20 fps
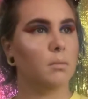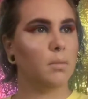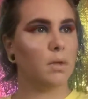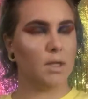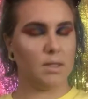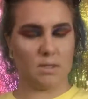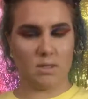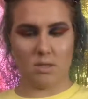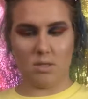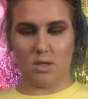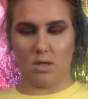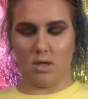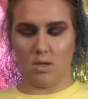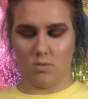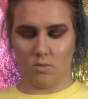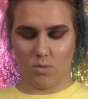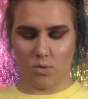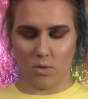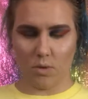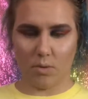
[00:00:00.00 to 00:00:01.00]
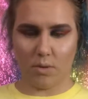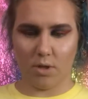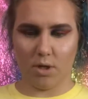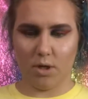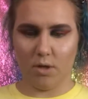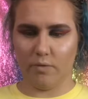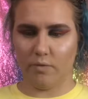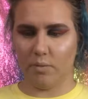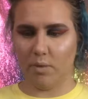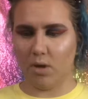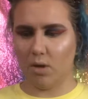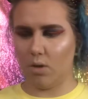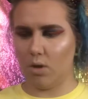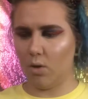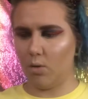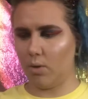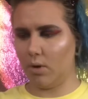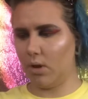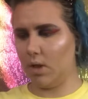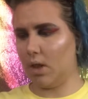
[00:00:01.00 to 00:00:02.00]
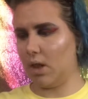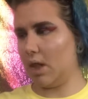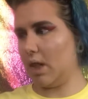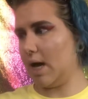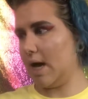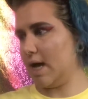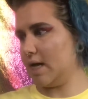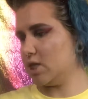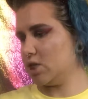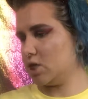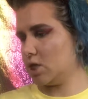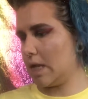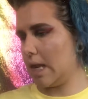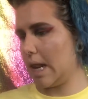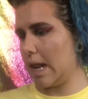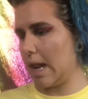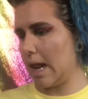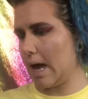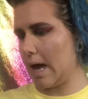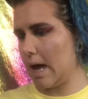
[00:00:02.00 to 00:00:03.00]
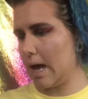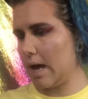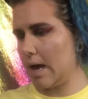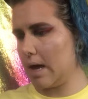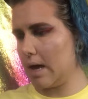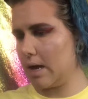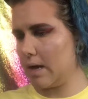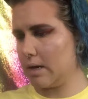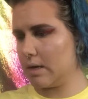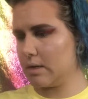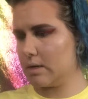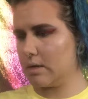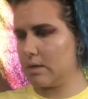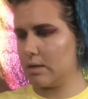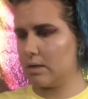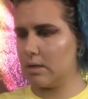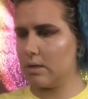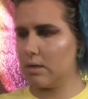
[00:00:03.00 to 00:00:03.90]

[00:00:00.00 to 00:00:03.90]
Let's see, what do I want to do for my lower lash line?